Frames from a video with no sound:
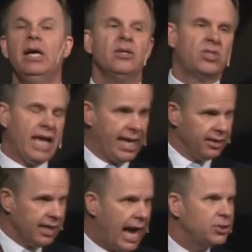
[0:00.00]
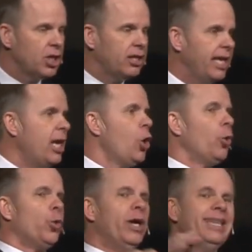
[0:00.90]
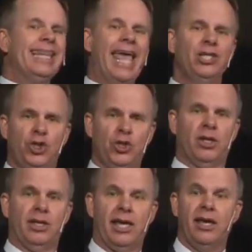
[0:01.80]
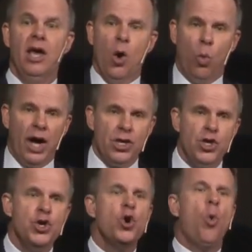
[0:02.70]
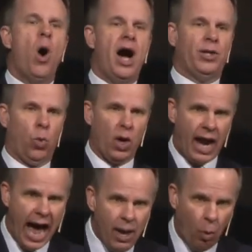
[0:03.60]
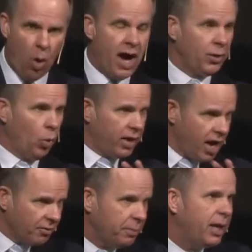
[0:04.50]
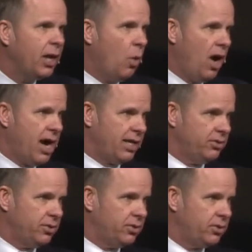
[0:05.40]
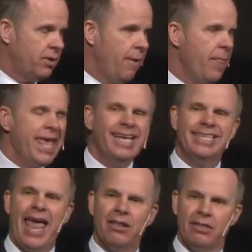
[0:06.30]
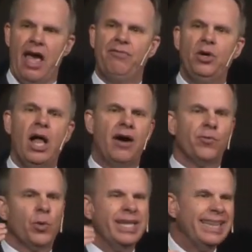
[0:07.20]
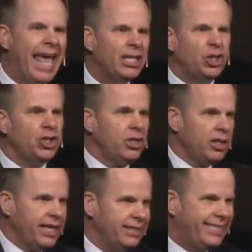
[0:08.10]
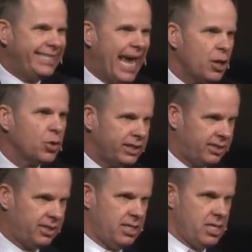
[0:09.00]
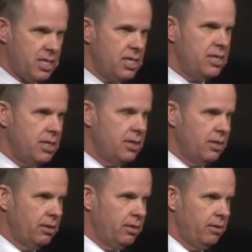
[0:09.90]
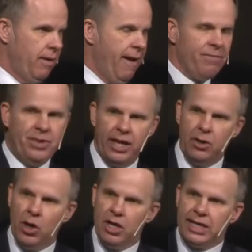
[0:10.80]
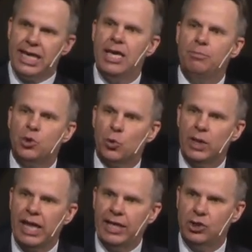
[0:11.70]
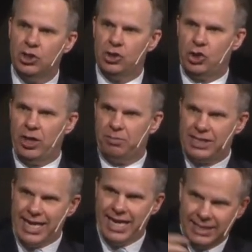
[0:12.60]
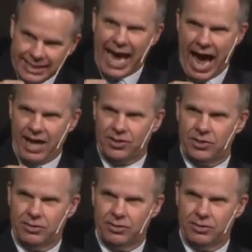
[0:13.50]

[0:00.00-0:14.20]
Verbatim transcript: psychologically, relationally, what you want, what I want, what everybody wants is a level of relational integrity that keeps relationships intact.